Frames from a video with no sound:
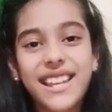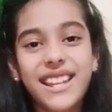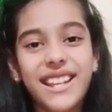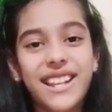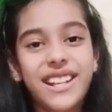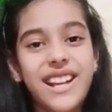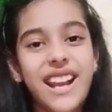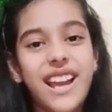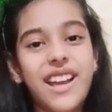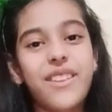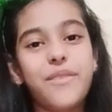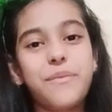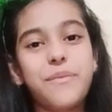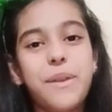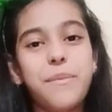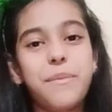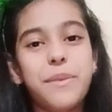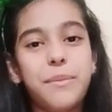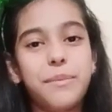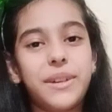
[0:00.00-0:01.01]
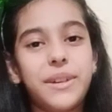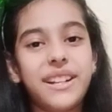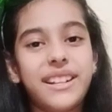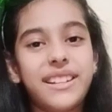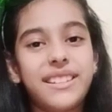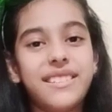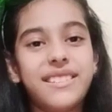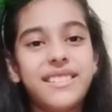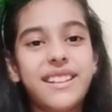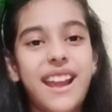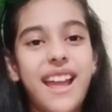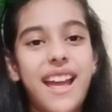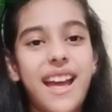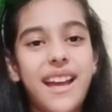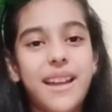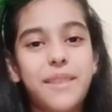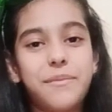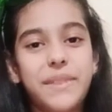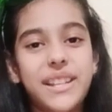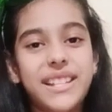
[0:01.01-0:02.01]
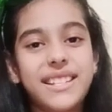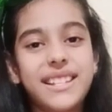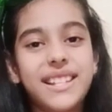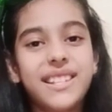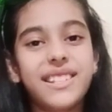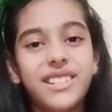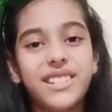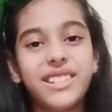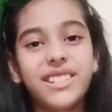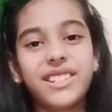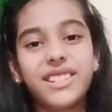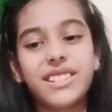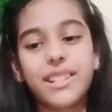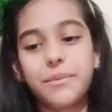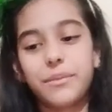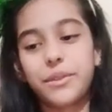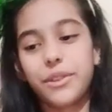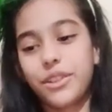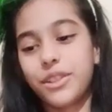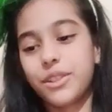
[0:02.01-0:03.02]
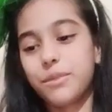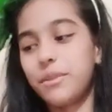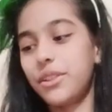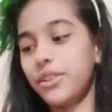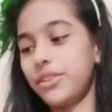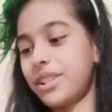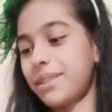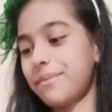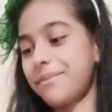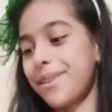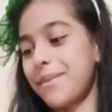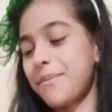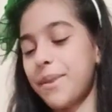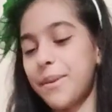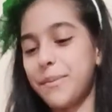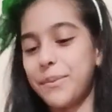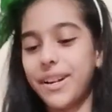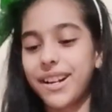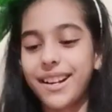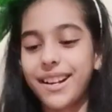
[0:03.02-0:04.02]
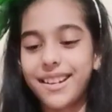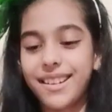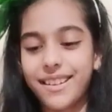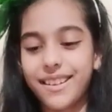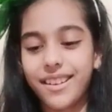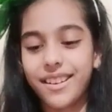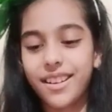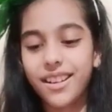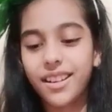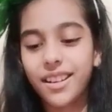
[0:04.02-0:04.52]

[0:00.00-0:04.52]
Here I have my paper cutter and my scissor. So I'm going to be using my paper cutter.